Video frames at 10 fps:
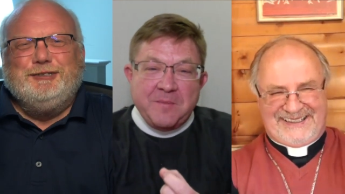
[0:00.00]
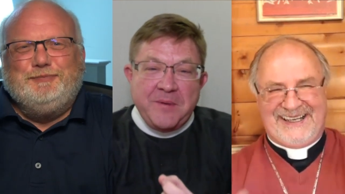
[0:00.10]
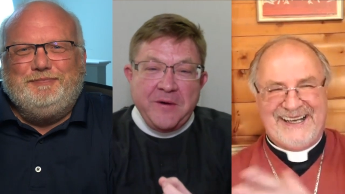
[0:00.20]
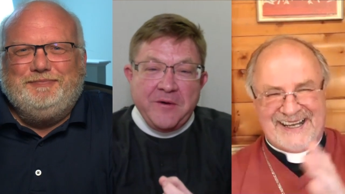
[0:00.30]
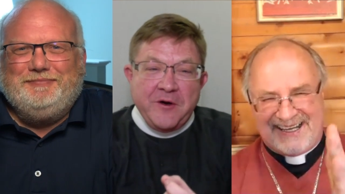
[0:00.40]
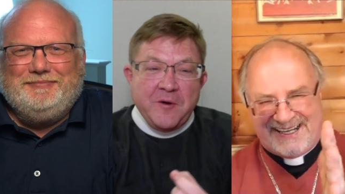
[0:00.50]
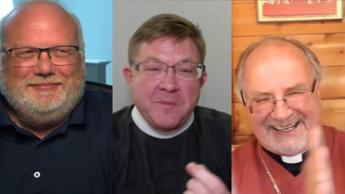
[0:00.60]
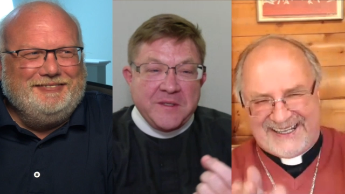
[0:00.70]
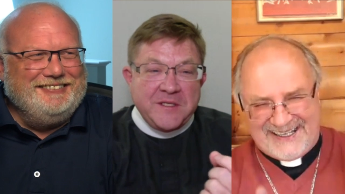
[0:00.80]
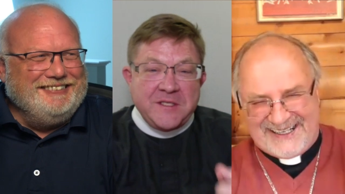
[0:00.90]

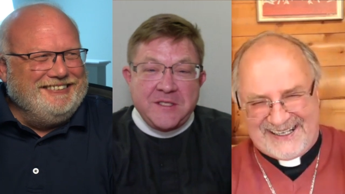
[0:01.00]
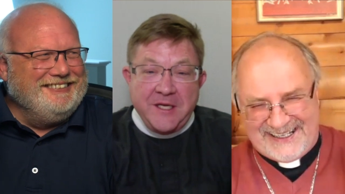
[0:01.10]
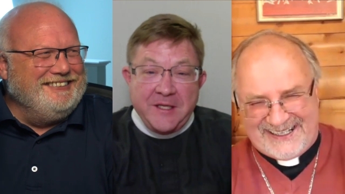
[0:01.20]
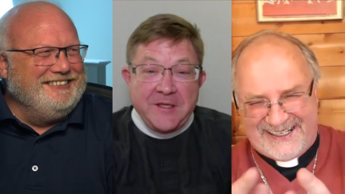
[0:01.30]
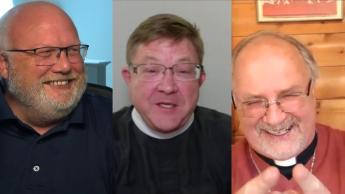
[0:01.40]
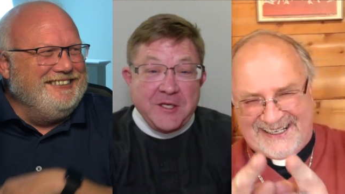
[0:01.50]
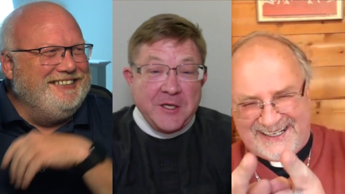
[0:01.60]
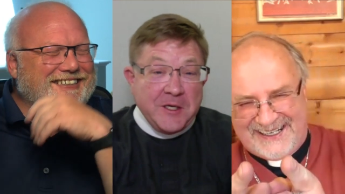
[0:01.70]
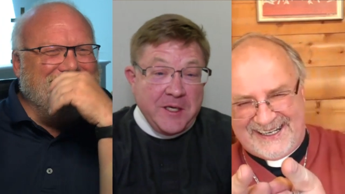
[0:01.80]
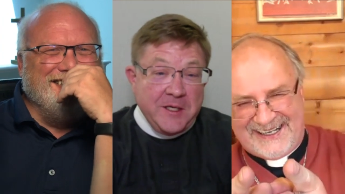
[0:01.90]
Speaker 1: superior, but still in the
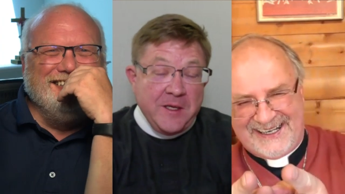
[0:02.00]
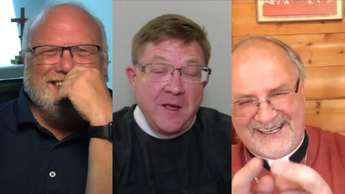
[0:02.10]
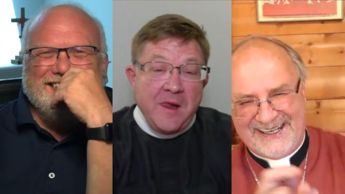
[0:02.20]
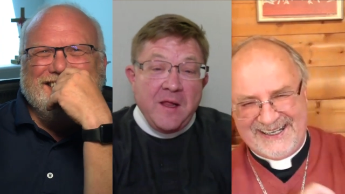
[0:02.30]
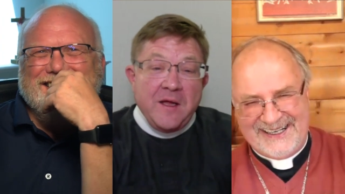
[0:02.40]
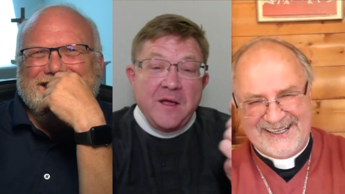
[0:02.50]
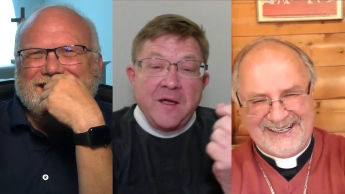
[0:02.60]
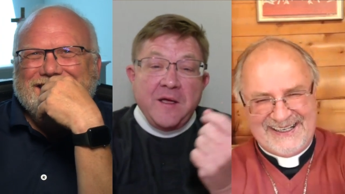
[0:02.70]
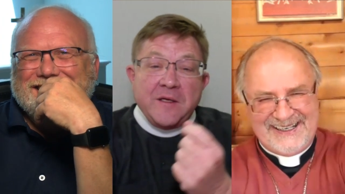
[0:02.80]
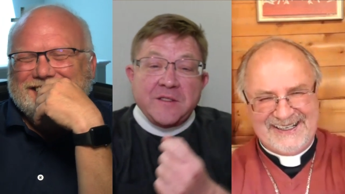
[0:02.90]
dark.
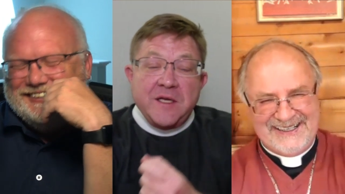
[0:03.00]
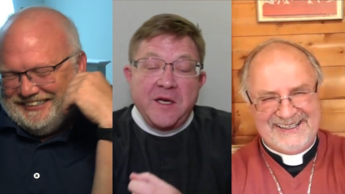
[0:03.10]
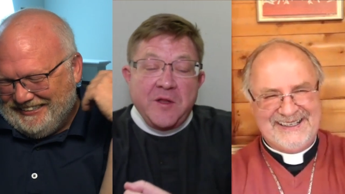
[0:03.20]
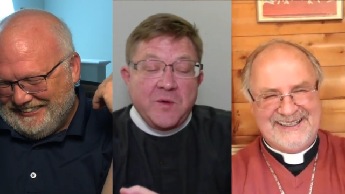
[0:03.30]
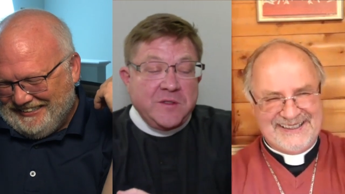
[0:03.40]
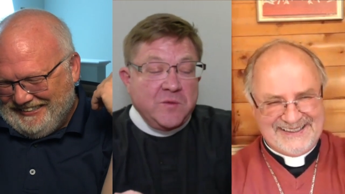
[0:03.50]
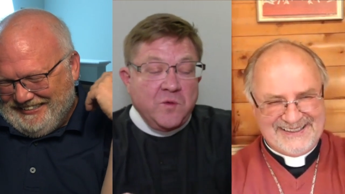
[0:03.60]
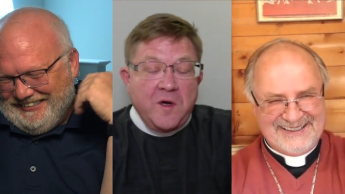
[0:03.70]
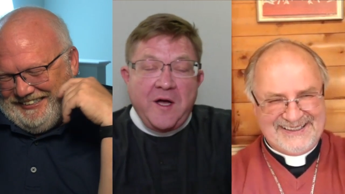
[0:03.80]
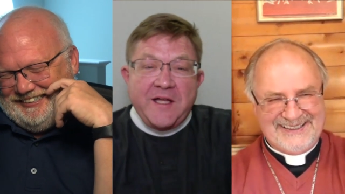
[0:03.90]
So in other words,
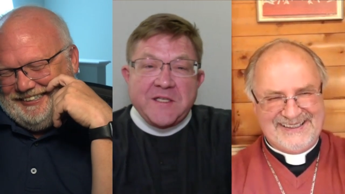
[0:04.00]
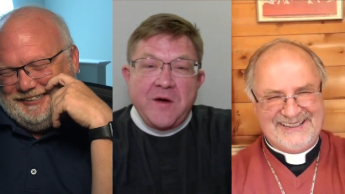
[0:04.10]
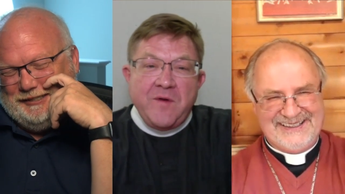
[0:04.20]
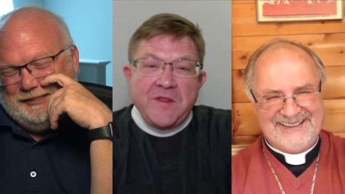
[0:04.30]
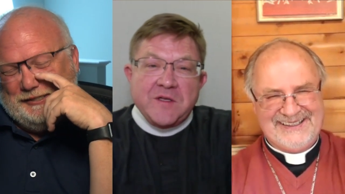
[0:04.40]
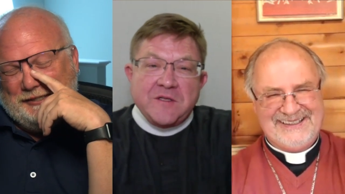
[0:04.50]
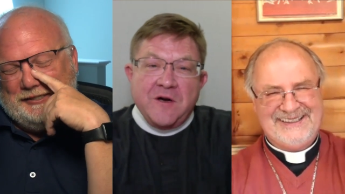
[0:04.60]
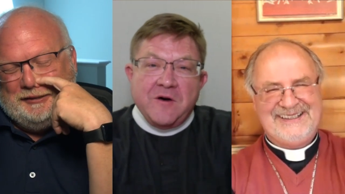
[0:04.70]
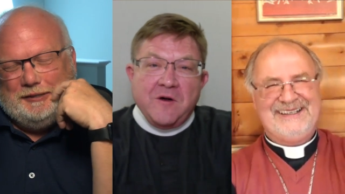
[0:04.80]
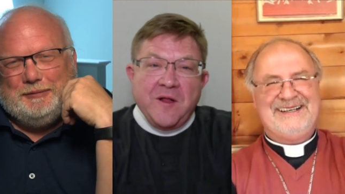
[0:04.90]
as I read
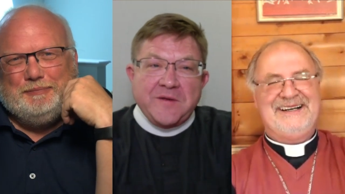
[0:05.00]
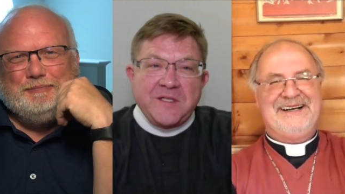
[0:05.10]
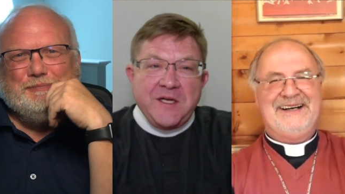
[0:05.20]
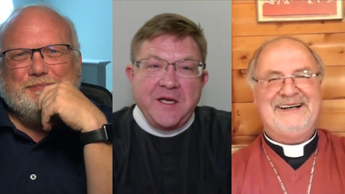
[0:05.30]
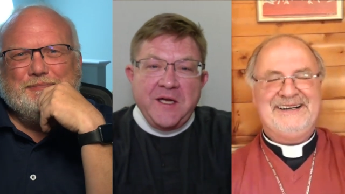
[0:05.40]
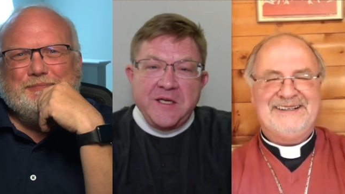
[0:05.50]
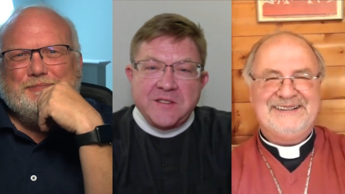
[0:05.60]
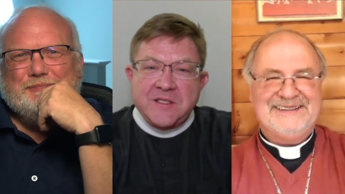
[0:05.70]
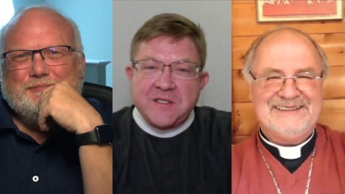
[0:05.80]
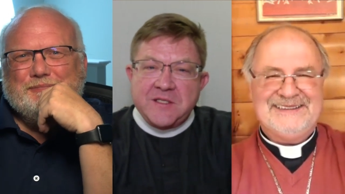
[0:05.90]
this article, I was thinking,
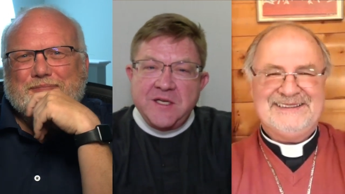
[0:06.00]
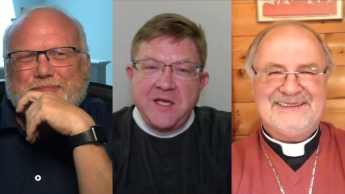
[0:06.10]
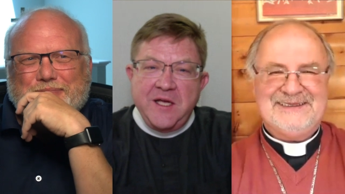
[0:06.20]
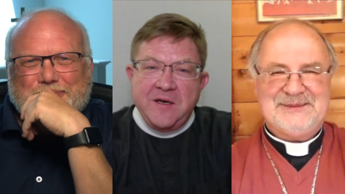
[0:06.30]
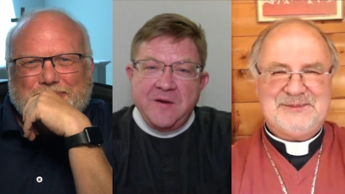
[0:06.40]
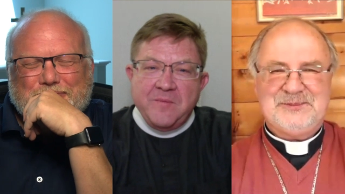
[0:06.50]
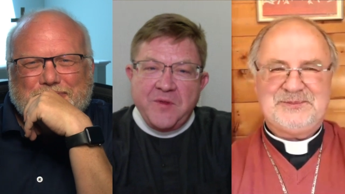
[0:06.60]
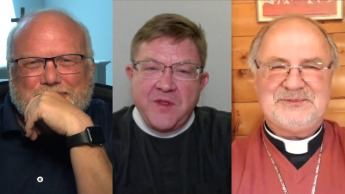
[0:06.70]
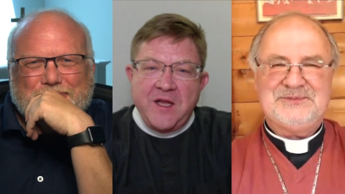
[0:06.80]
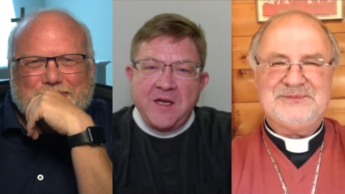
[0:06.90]
isn't this neat?
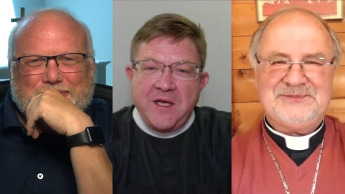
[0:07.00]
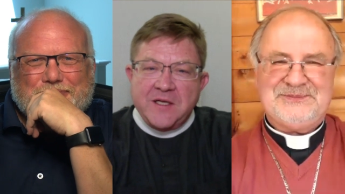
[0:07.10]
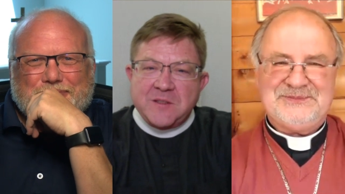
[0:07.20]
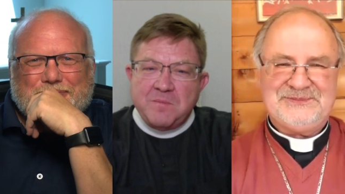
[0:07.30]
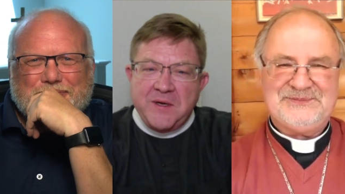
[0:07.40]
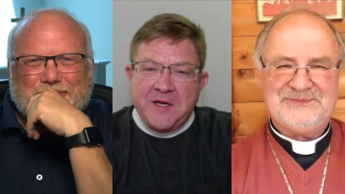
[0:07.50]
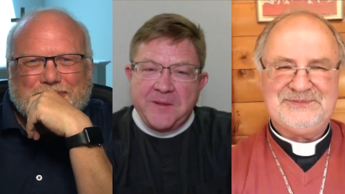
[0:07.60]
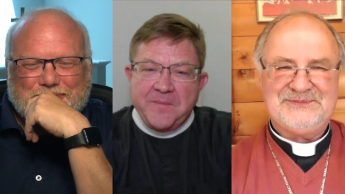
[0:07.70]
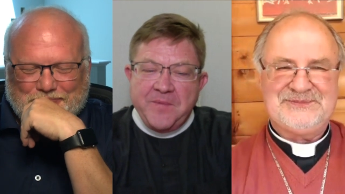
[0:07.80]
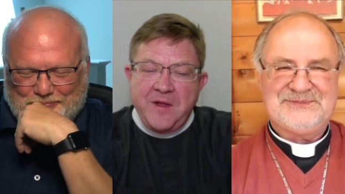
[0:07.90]
But then, yes,
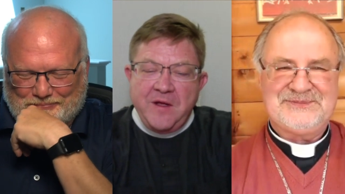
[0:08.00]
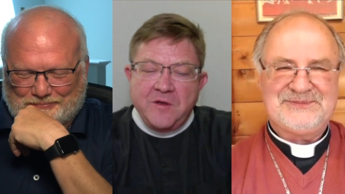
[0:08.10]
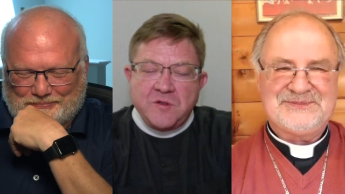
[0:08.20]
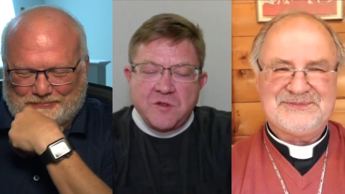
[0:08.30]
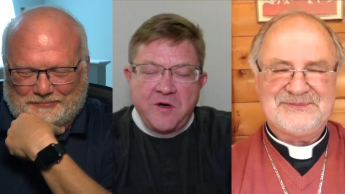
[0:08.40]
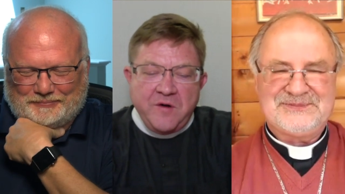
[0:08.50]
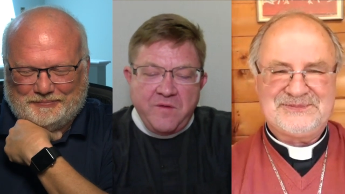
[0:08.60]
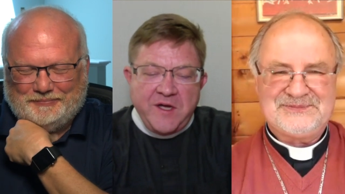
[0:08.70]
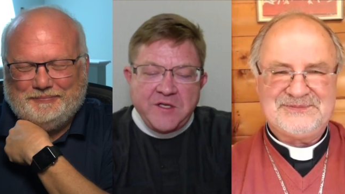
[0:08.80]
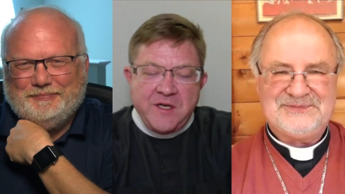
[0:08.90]
but
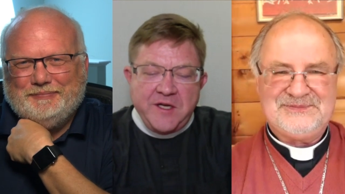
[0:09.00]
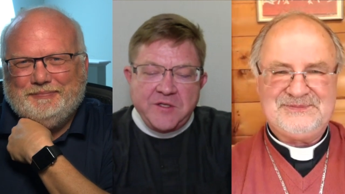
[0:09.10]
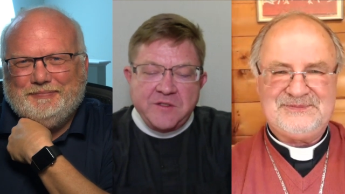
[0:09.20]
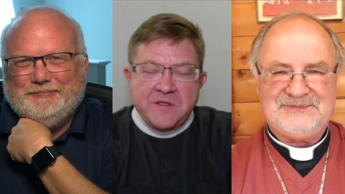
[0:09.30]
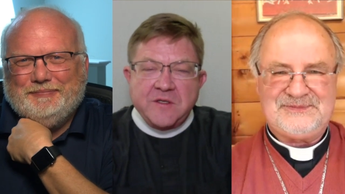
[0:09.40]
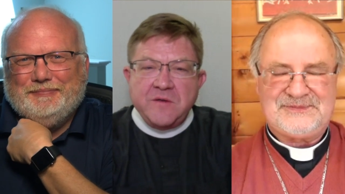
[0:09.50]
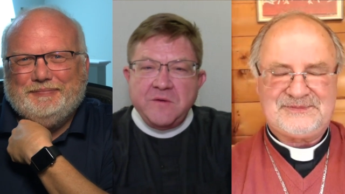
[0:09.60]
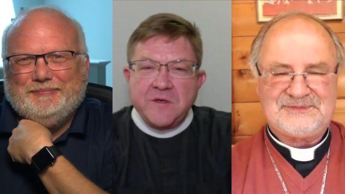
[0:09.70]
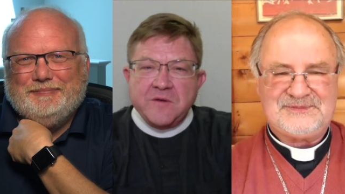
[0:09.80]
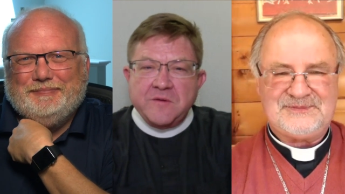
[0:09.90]
congratulations,
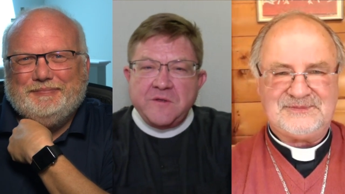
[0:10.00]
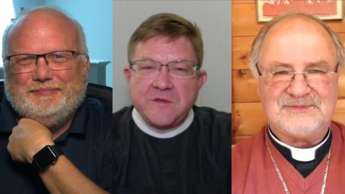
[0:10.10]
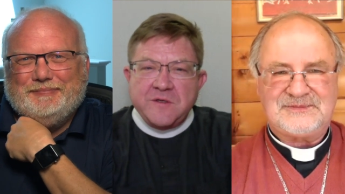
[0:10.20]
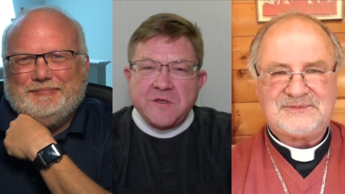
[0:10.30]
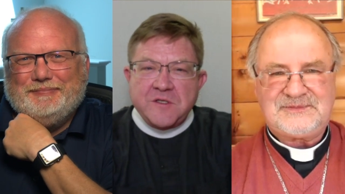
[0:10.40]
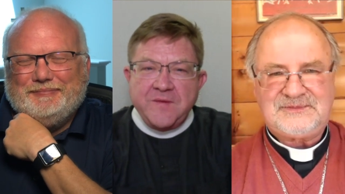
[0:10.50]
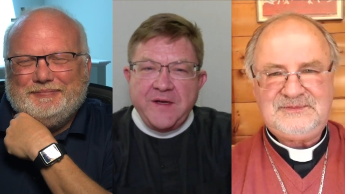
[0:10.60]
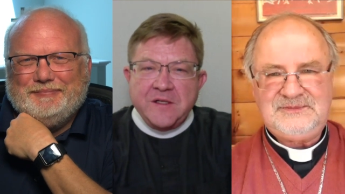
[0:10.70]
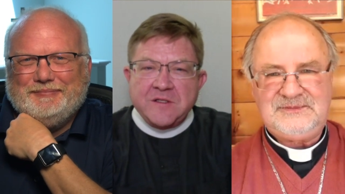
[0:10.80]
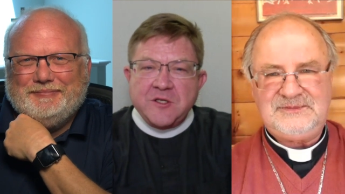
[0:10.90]
kudos to the Church
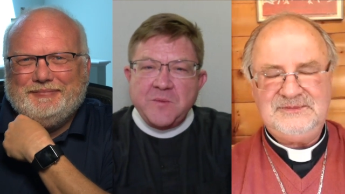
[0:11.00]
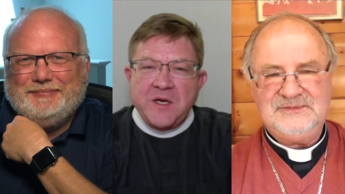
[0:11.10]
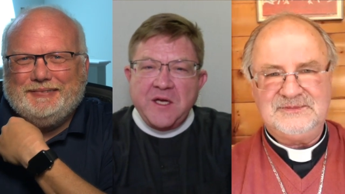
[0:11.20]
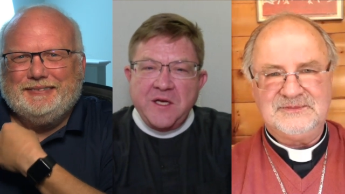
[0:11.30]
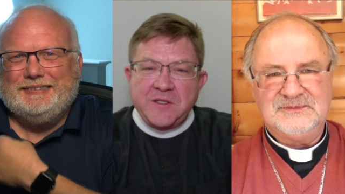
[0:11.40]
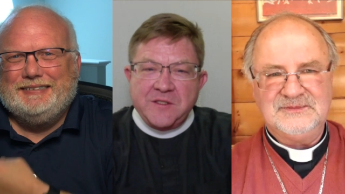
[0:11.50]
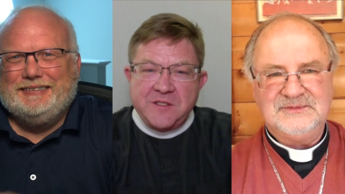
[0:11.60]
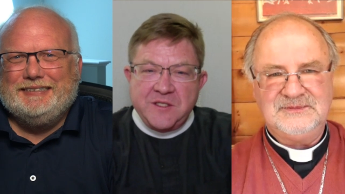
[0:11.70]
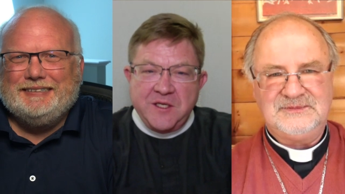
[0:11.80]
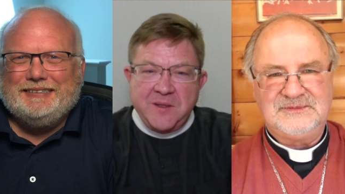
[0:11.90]
of England's
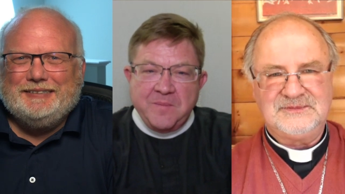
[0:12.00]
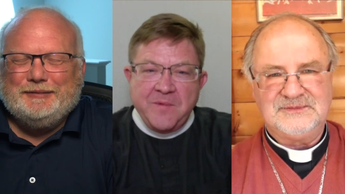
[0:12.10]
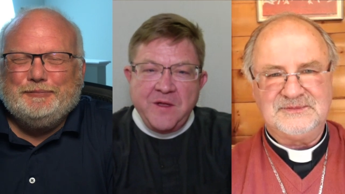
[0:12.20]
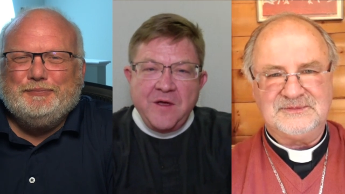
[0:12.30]
communications team